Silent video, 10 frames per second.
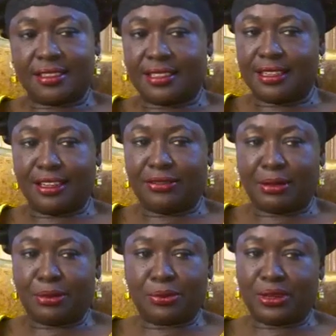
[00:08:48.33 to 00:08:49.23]
deliver
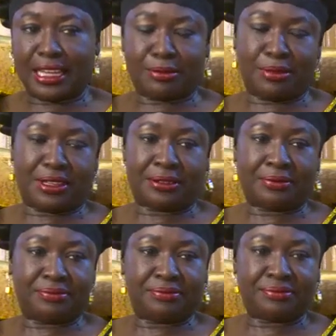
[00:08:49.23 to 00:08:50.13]
people like me.
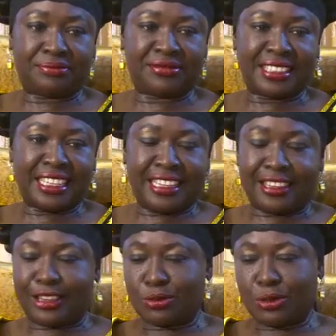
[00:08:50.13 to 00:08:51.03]

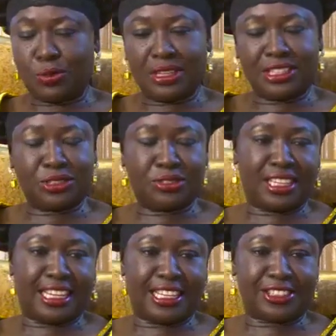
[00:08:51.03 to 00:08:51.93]
Because when we went into
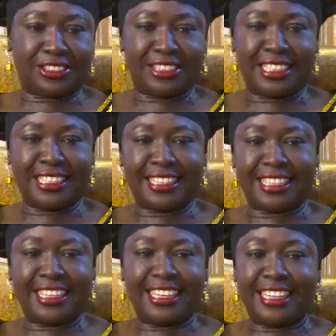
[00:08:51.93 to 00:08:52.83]
the election,
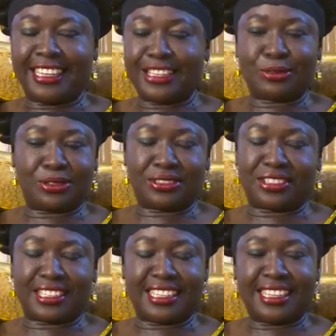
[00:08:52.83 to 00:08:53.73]
it
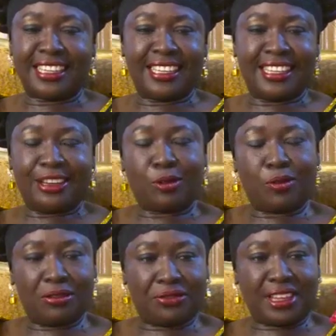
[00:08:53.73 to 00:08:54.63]
was
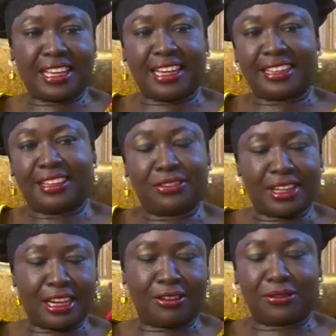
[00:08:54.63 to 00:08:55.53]
one finger, the
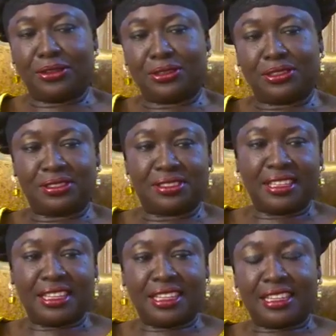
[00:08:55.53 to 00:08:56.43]
finger of God,
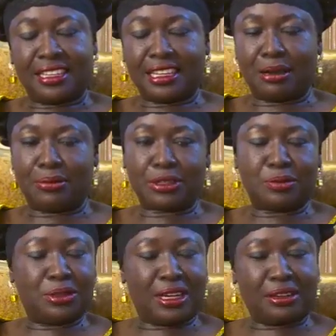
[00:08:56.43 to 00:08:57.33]
that brought
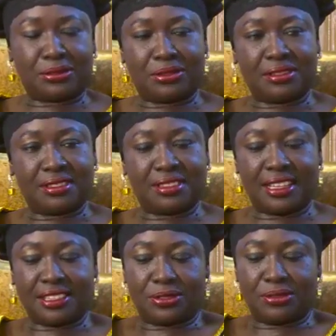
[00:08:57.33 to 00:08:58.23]
me out.
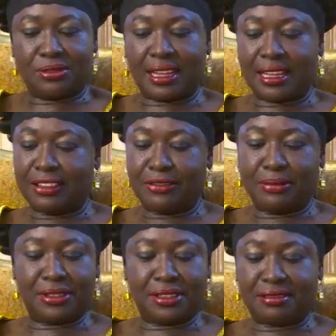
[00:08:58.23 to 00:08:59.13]
And so I give
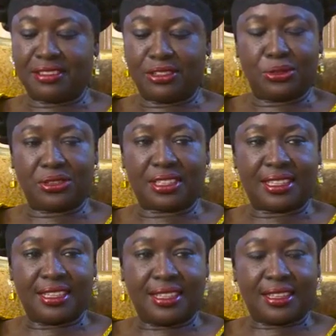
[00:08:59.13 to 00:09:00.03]
him the glory.
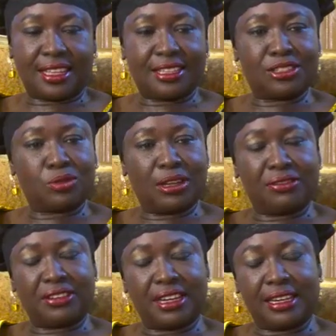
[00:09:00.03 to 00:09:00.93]
That is why you
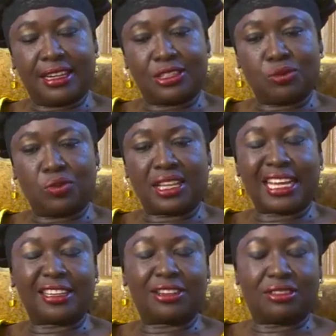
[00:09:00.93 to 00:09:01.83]
find out that
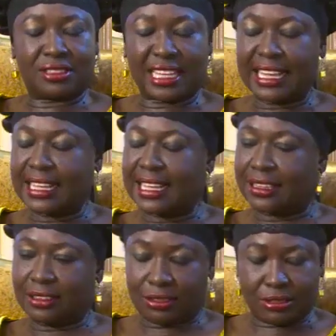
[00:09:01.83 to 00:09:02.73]
I
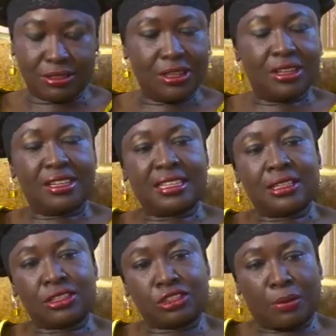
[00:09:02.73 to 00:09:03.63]
cannot
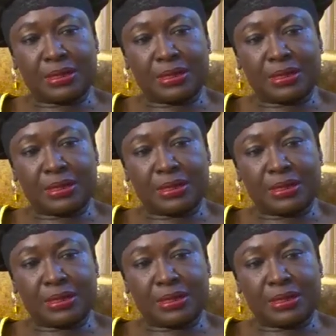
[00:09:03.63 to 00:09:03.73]
stop